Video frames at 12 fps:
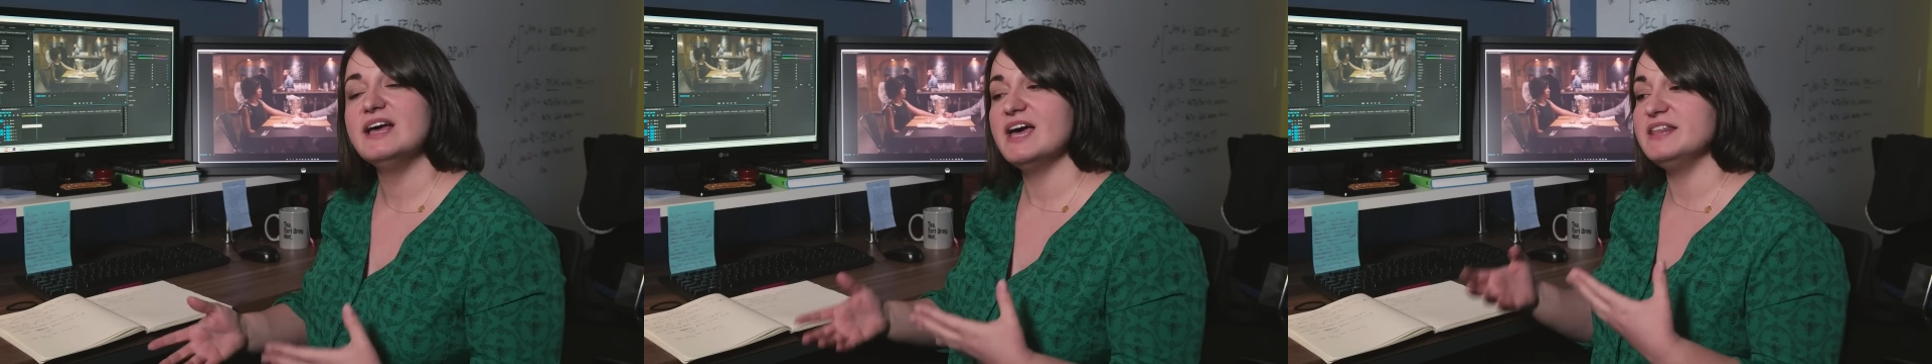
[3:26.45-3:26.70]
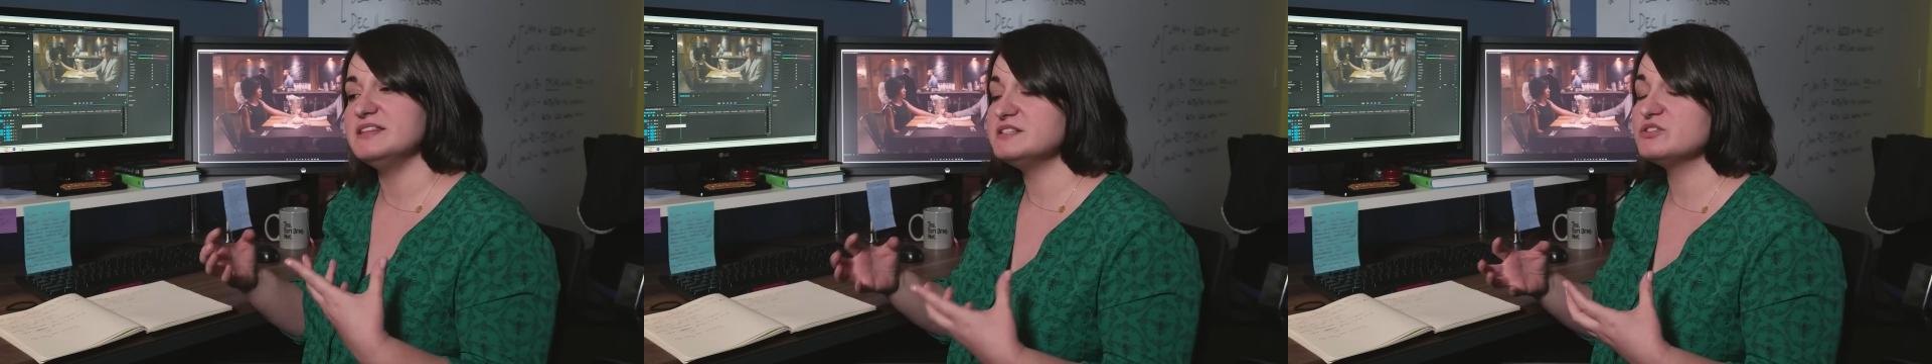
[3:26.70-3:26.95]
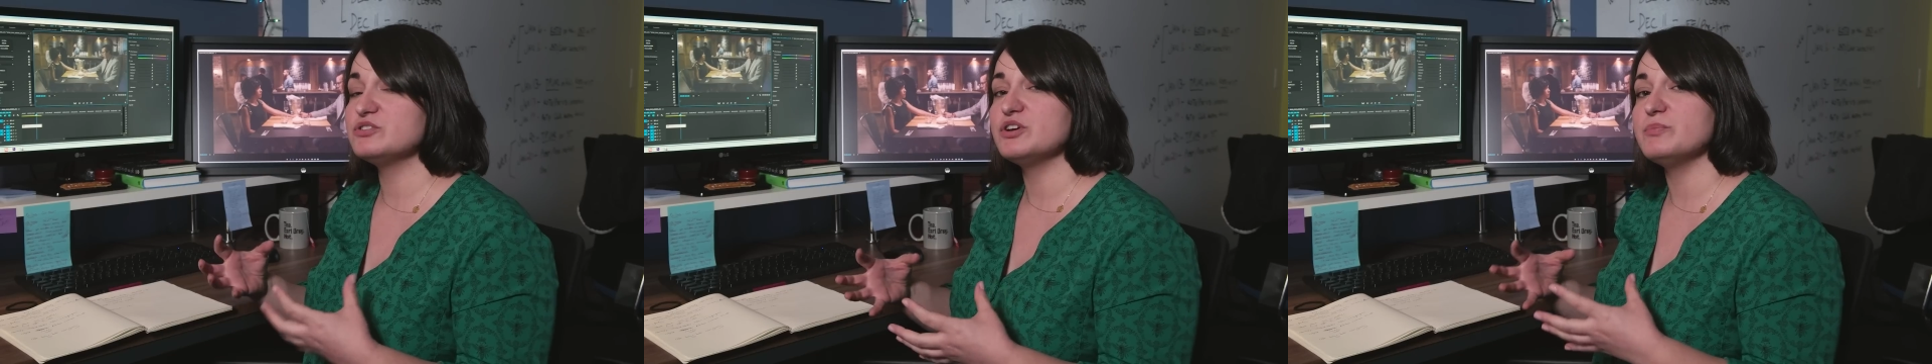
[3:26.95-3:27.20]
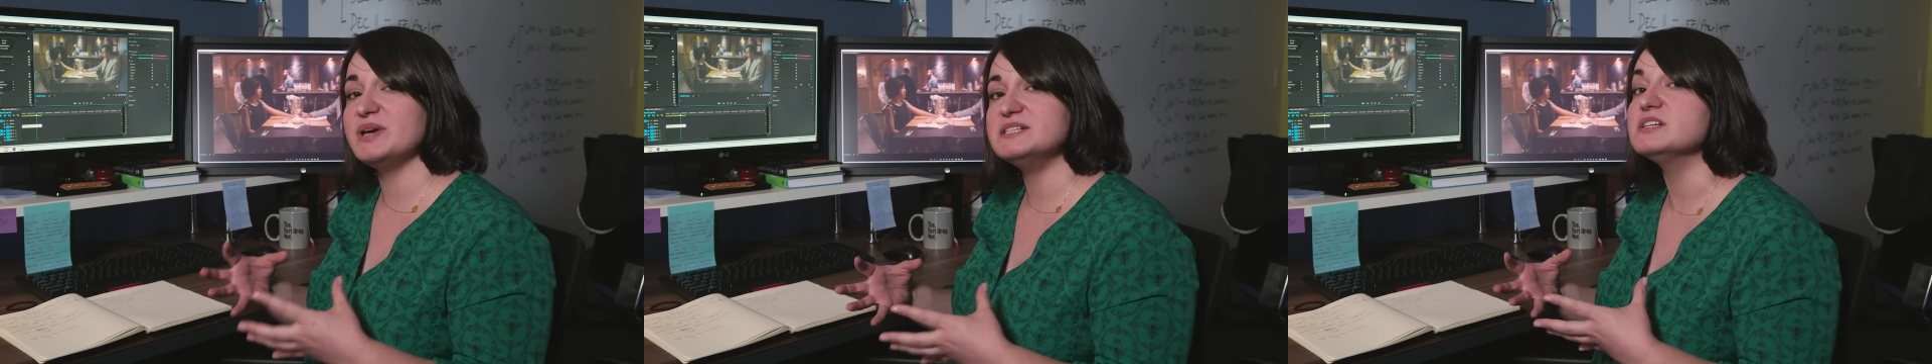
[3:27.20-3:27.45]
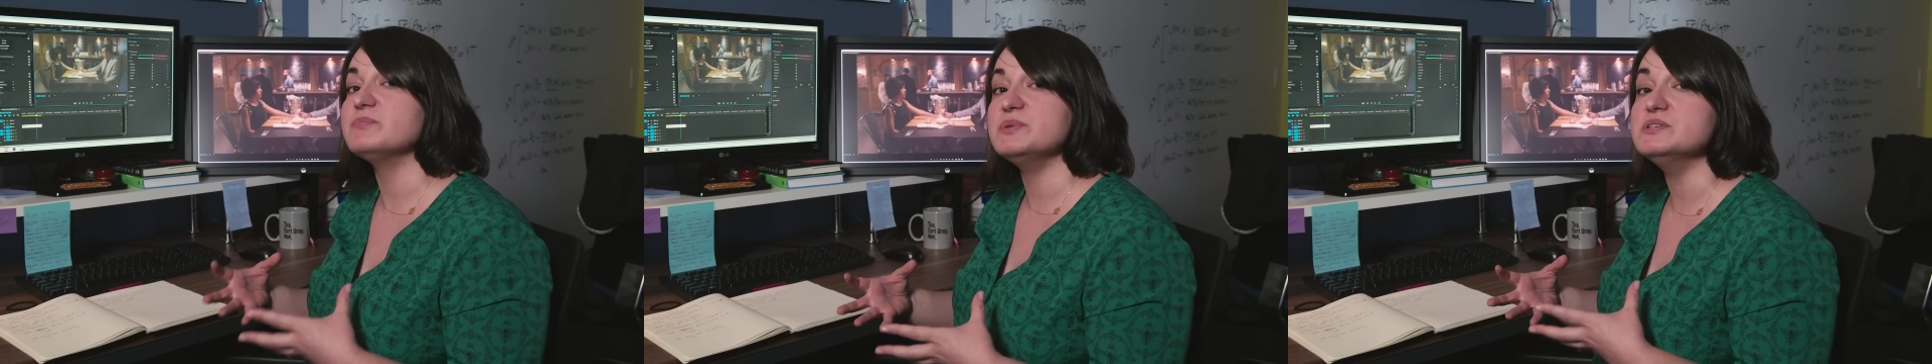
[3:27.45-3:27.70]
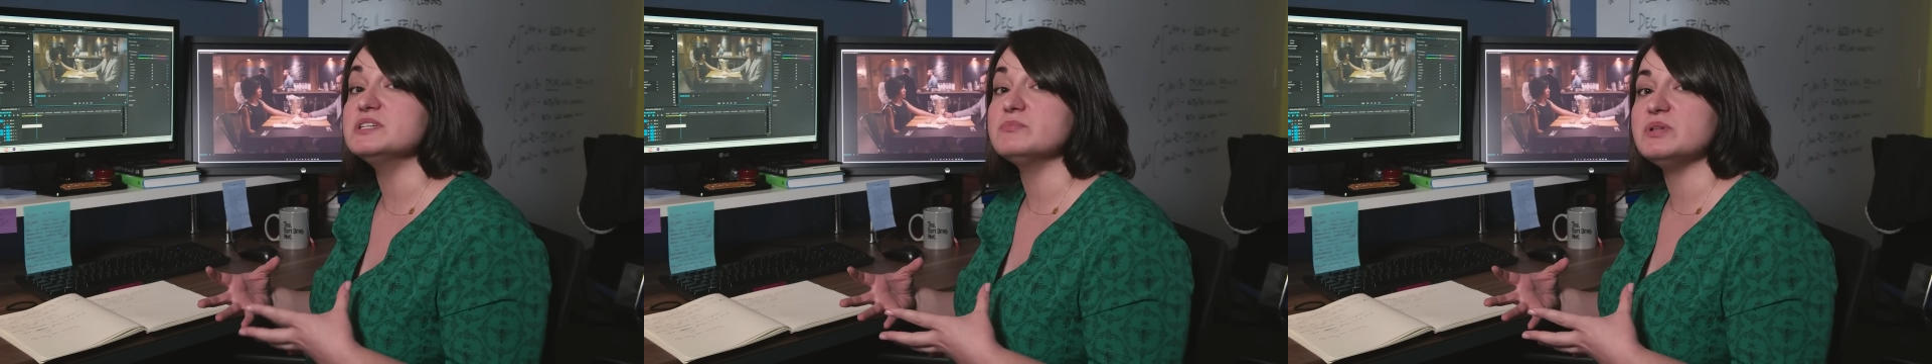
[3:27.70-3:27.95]
and these are your basic
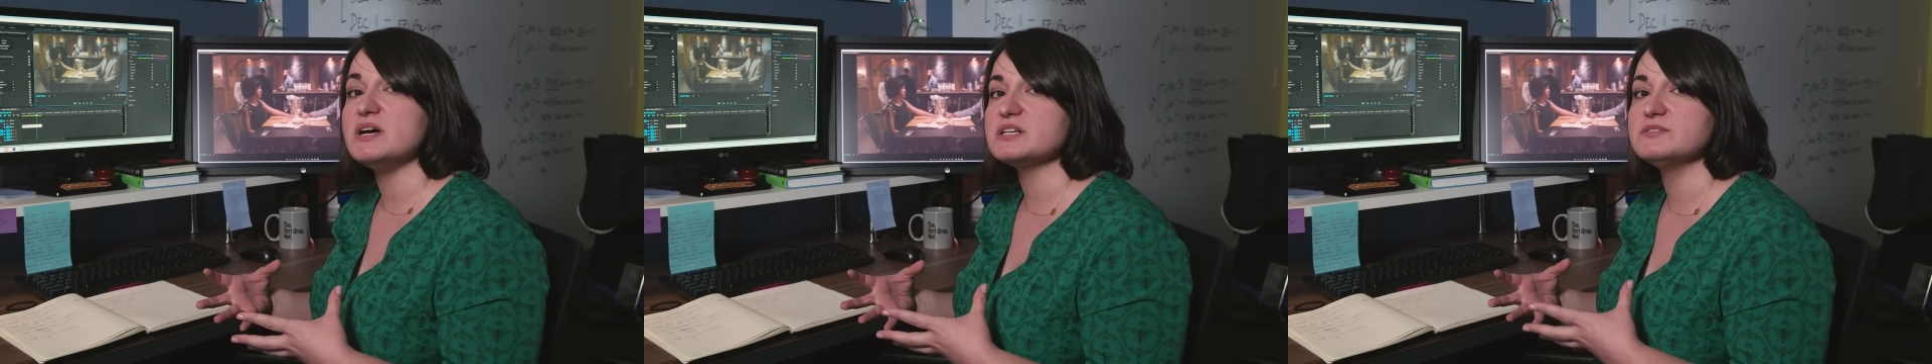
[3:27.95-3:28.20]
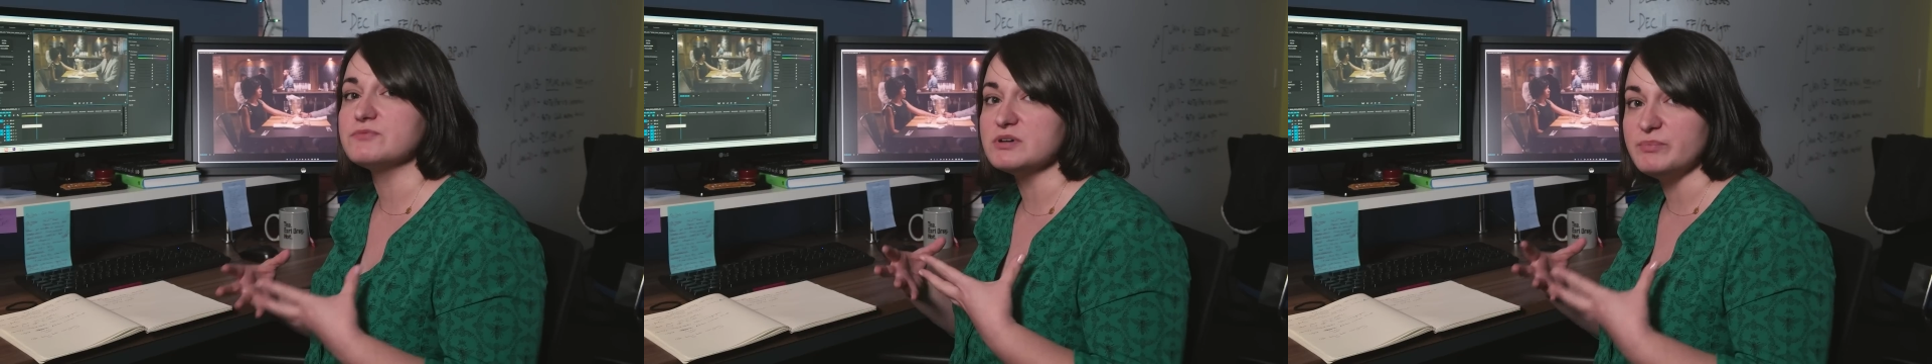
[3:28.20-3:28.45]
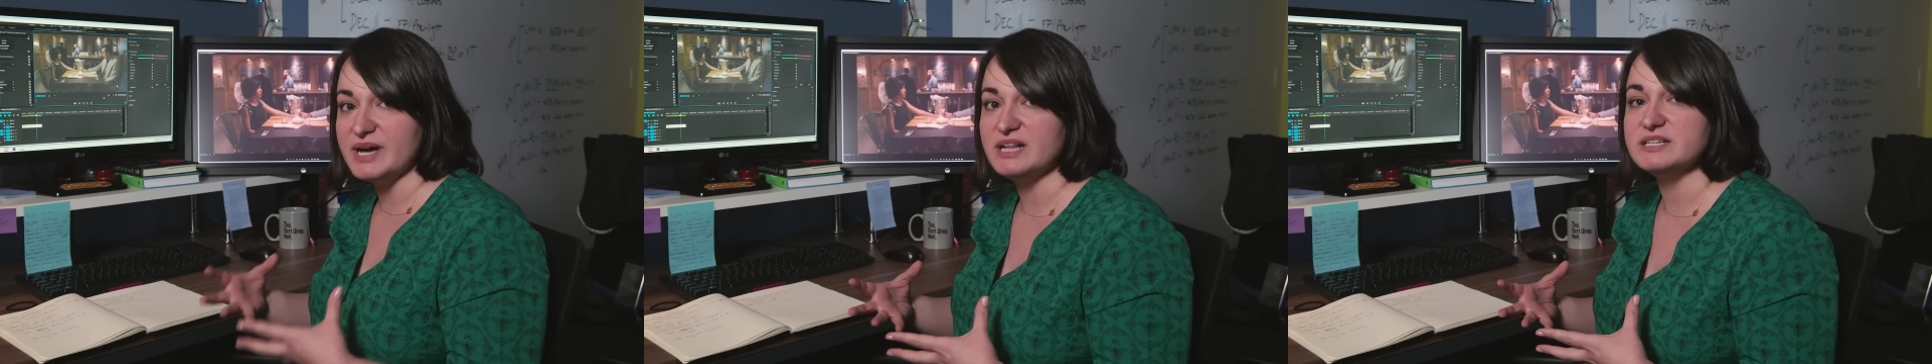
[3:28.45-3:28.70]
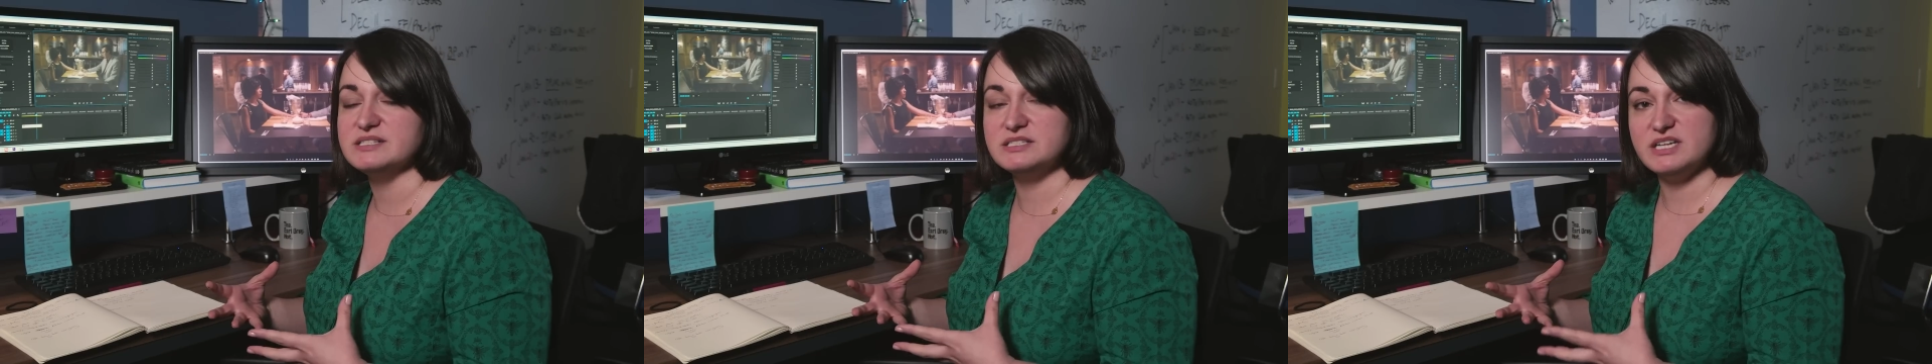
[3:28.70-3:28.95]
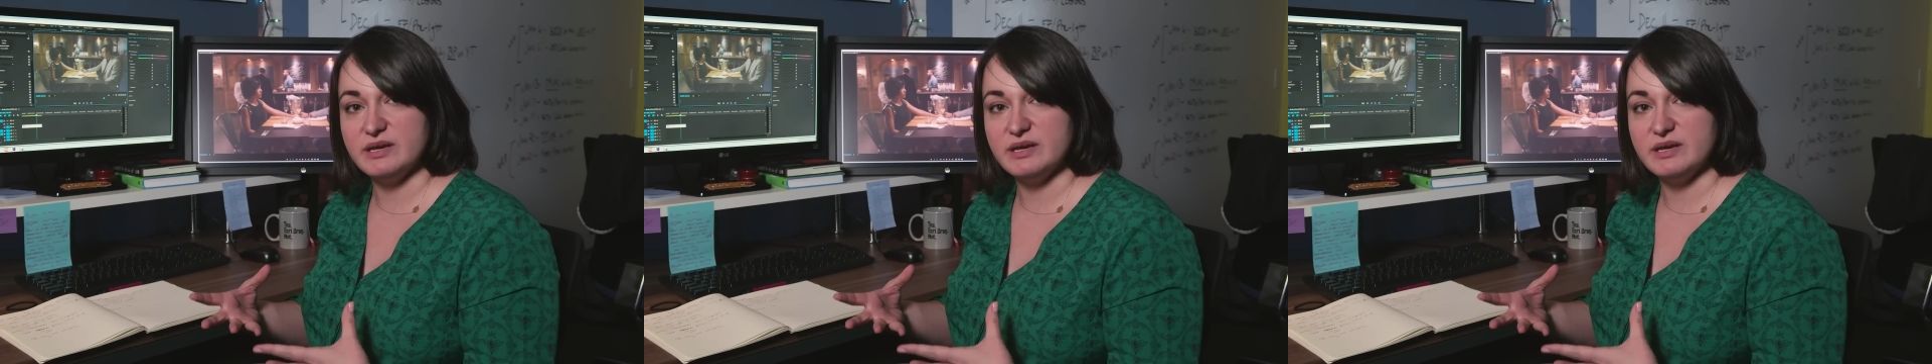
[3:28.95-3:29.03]
building blocks for a balanced